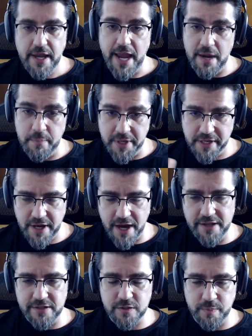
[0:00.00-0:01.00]
Mm-hmm. And
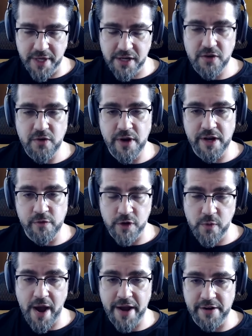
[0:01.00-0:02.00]
because Bitcoin
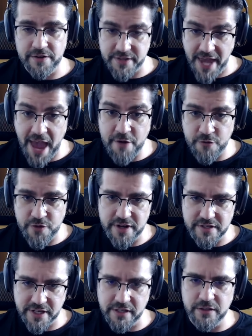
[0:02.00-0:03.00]
requires
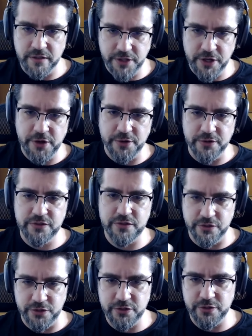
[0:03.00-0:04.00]
every single node
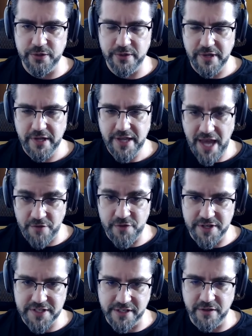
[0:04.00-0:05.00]
to do
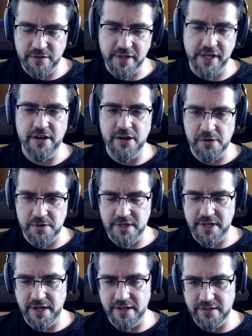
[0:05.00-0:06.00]
every single thing a node
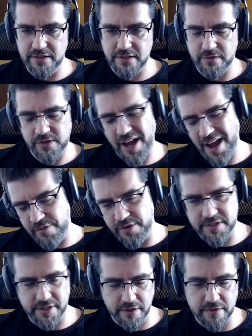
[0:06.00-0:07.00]
does, not
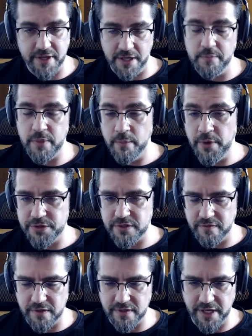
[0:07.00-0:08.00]
every single thing, but
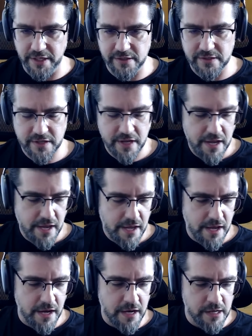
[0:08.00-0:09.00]
most of the things,
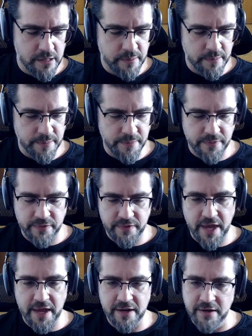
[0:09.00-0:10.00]
um,
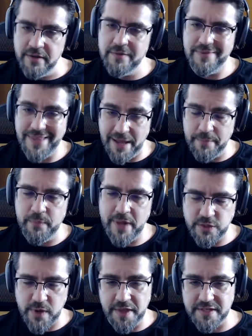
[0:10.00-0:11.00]
then that,
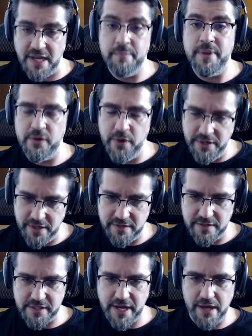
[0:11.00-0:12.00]
that's why they say Bitcoin
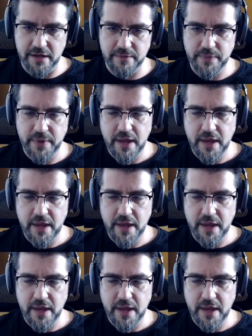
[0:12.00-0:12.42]
doesn't scale.